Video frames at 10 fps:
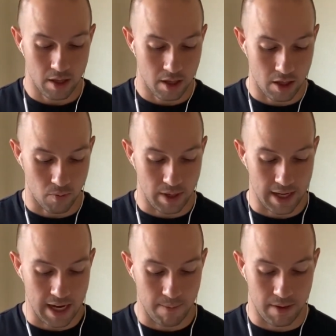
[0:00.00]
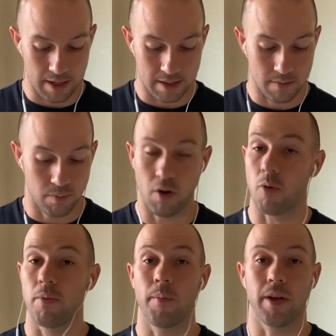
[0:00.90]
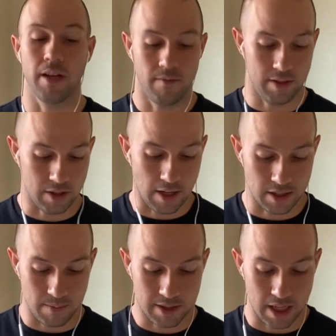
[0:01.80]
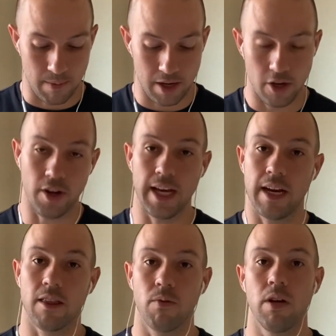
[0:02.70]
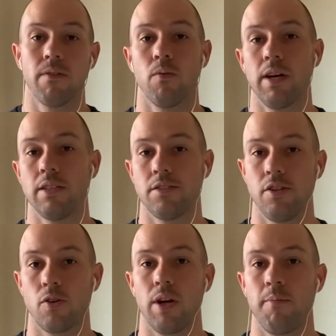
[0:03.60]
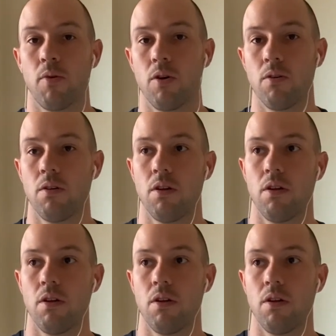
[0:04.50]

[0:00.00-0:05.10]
to recap this, brewing pumpkin is awesome this time of year. You can add it 3 different ways to your grain boil.